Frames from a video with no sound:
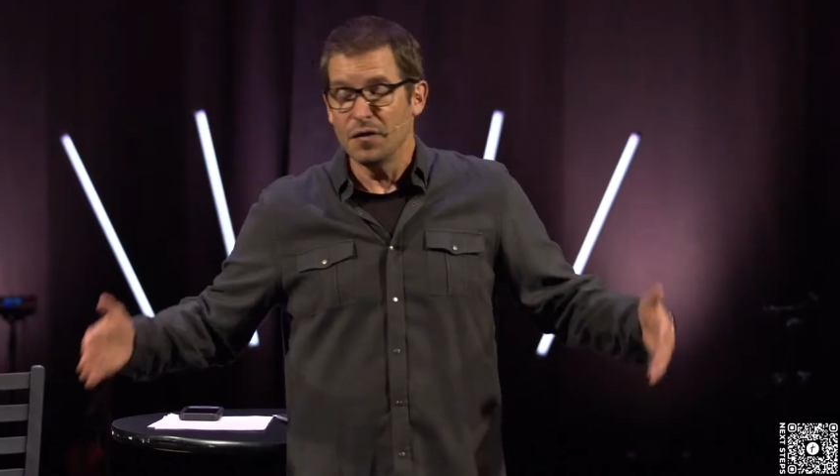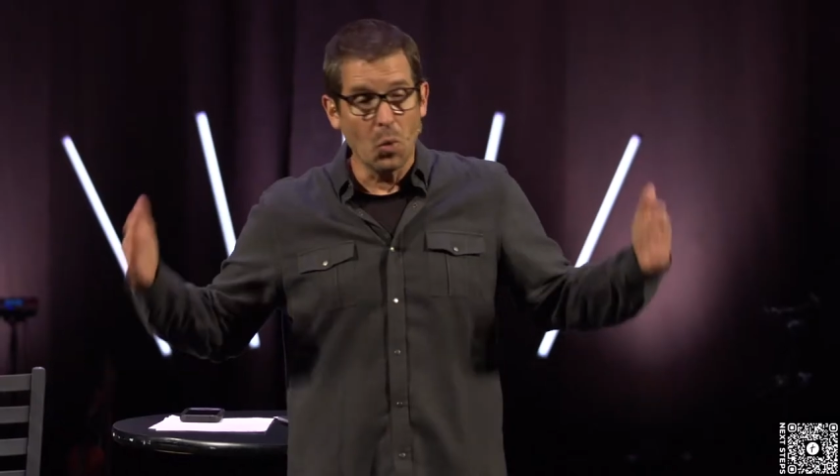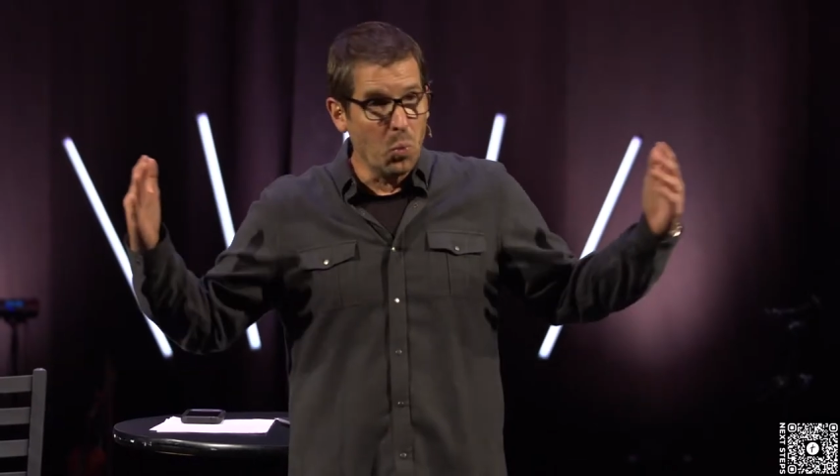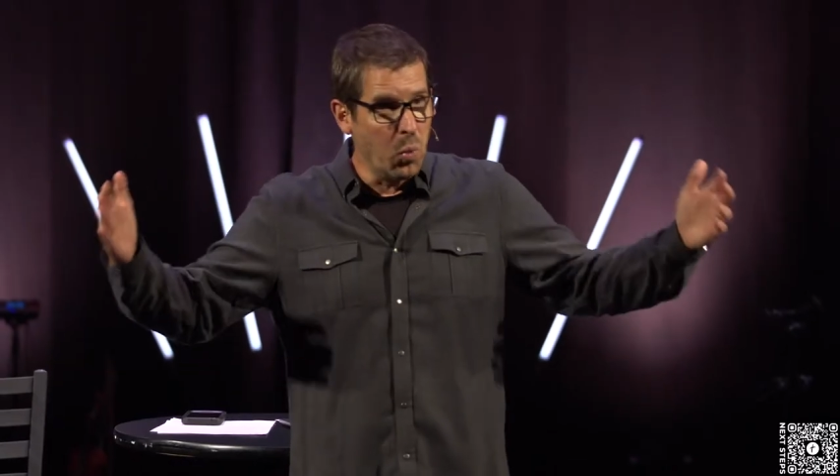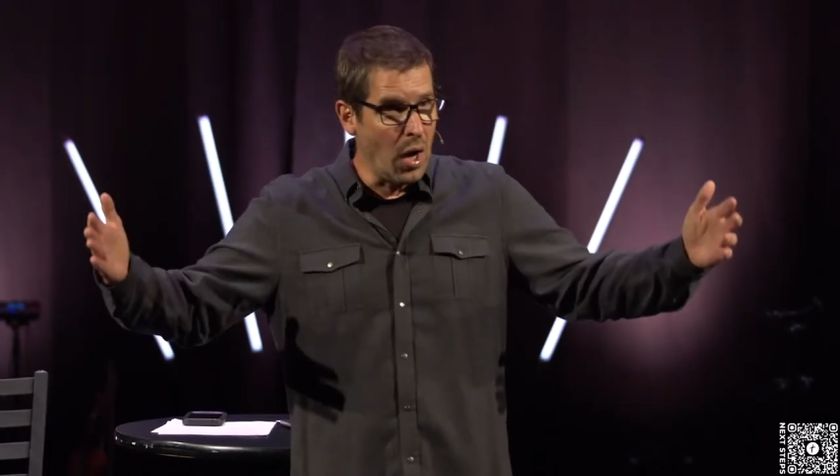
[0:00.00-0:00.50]
the
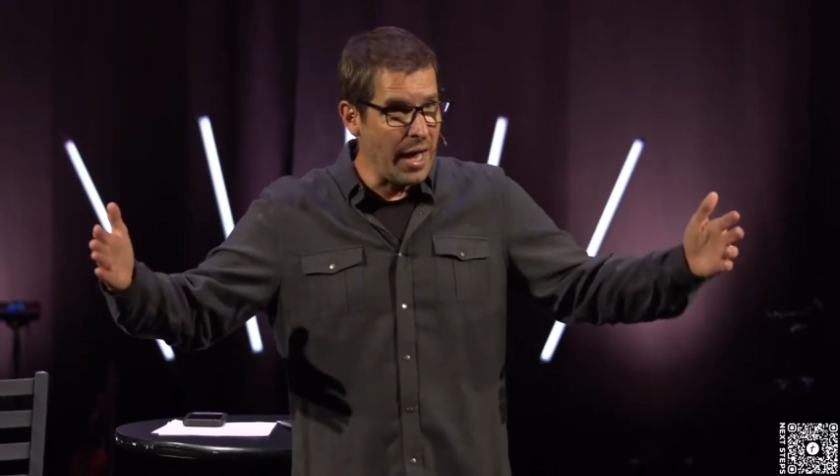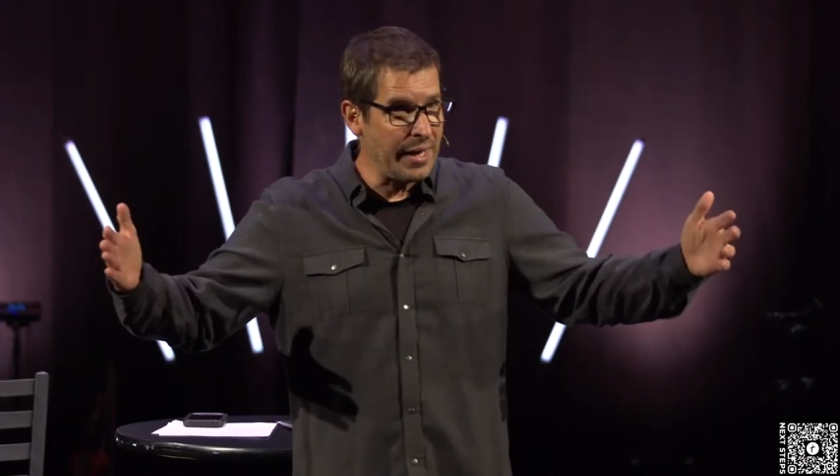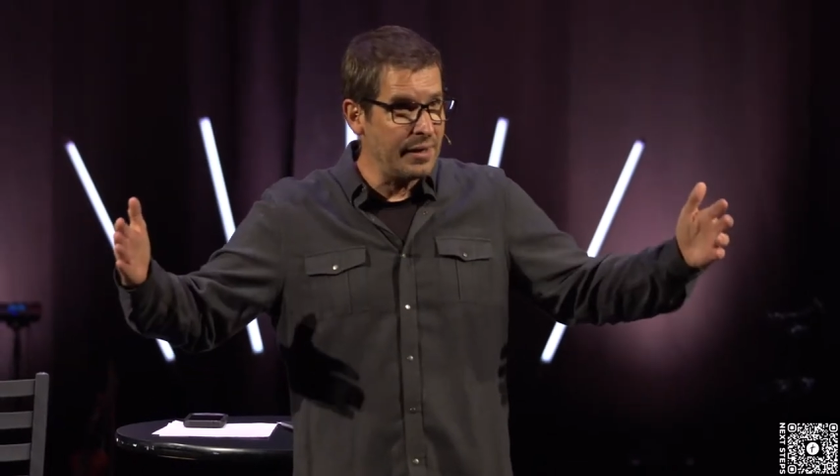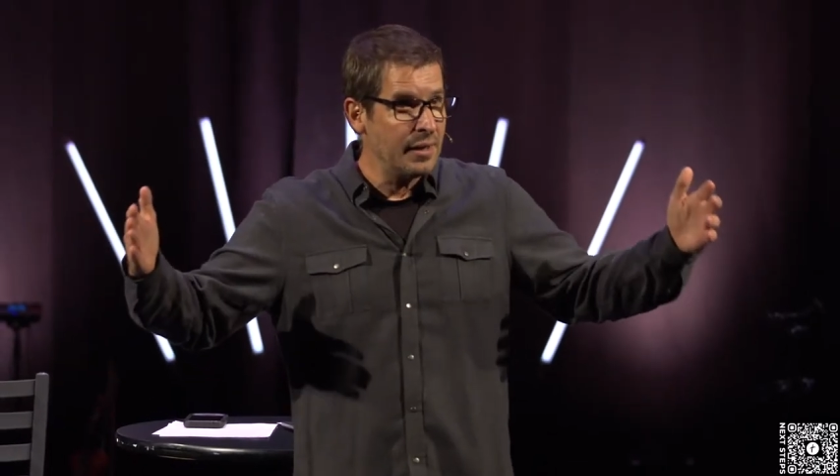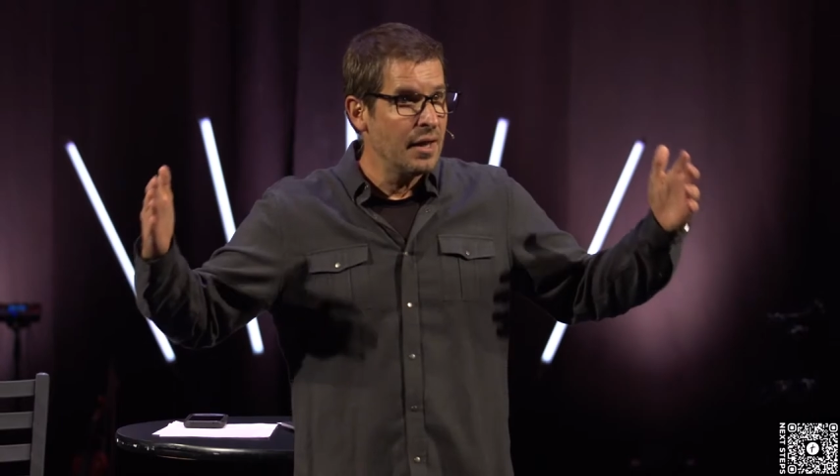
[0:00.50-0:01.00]

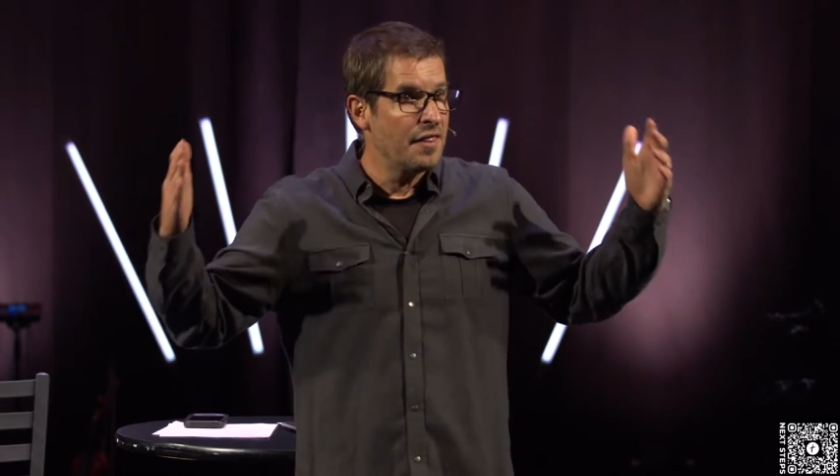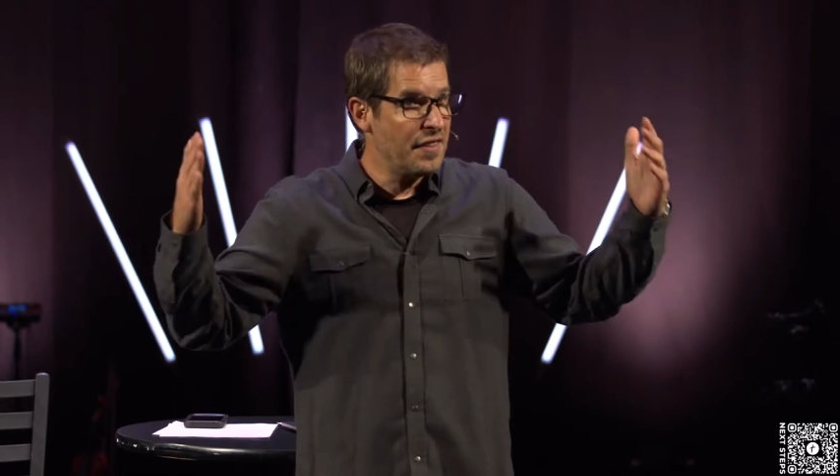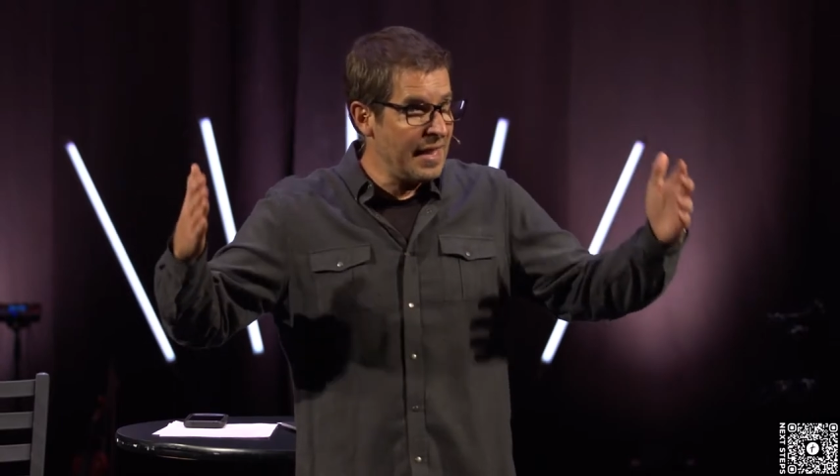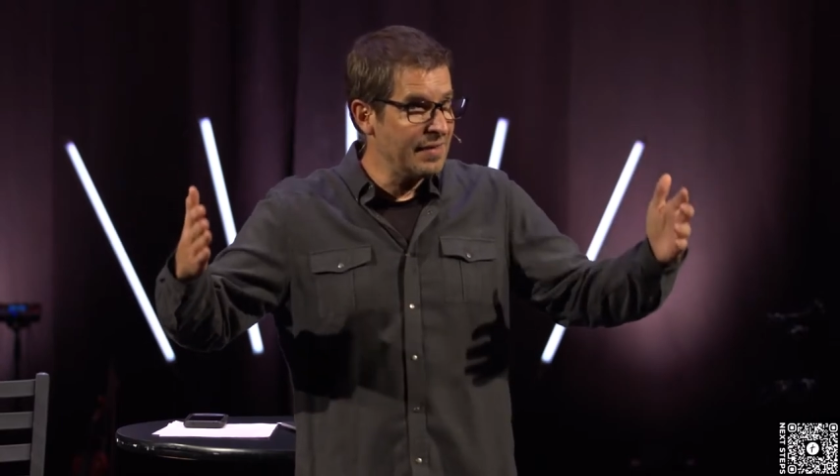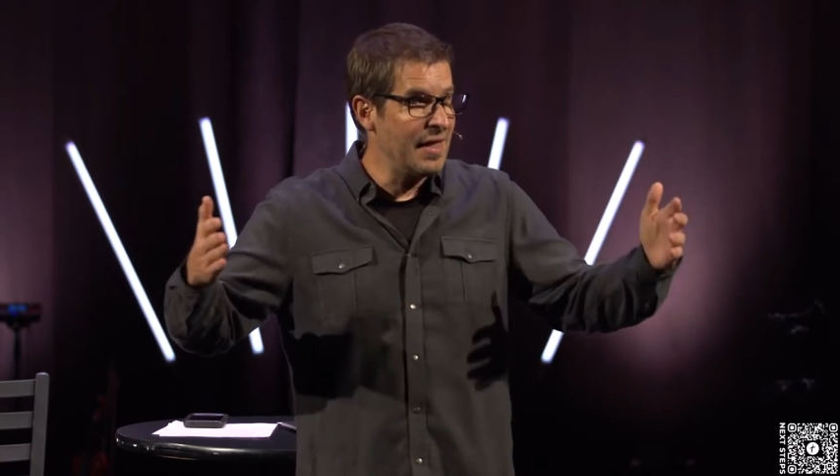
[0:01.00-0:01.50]
one
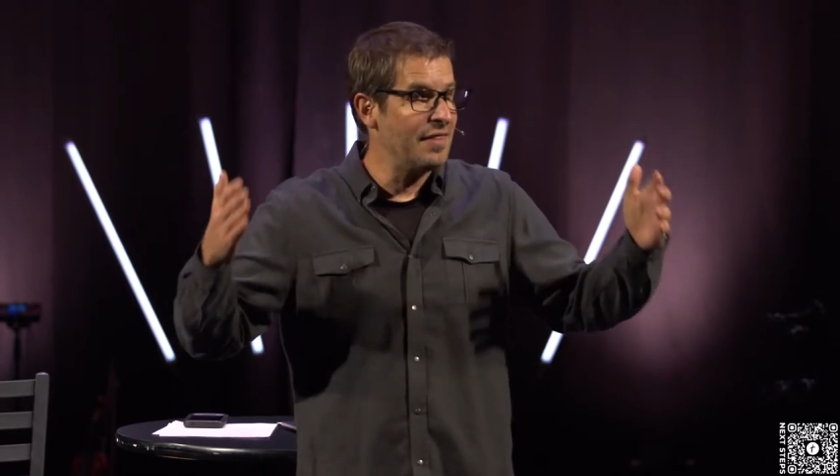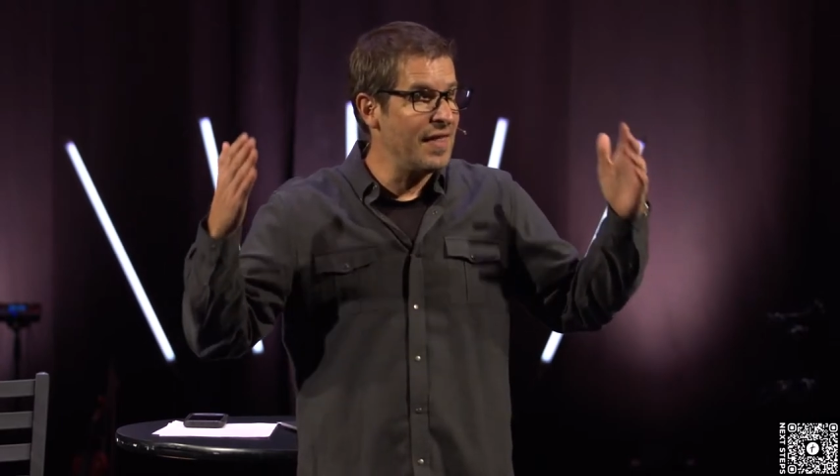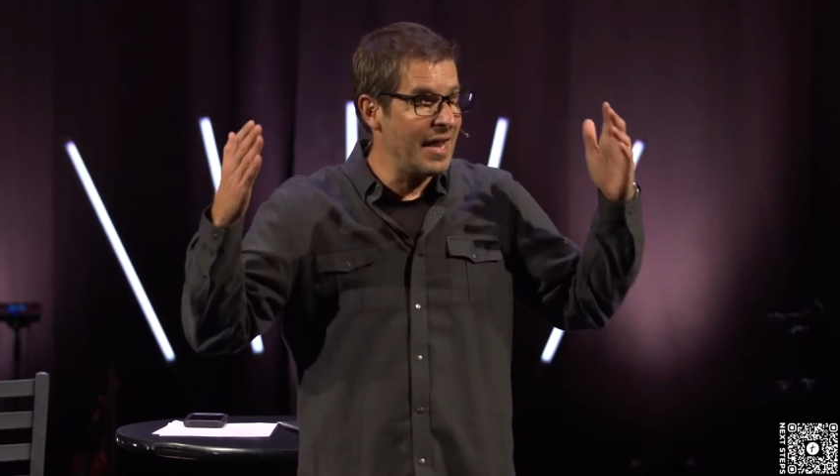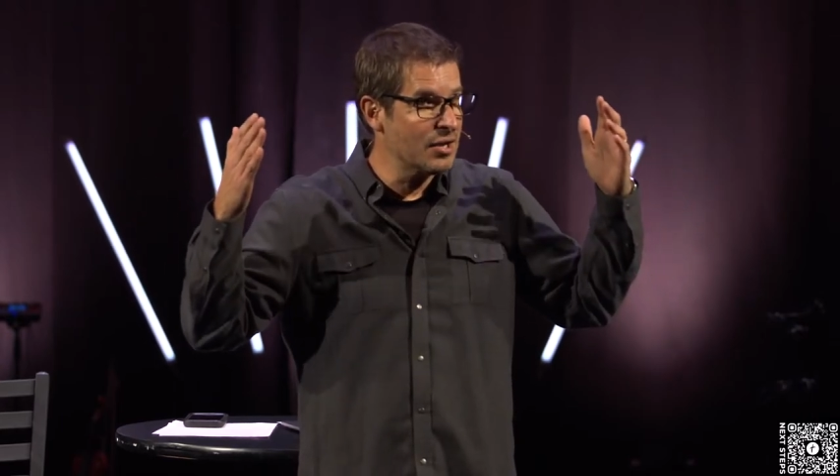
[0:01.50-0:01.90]
thing that they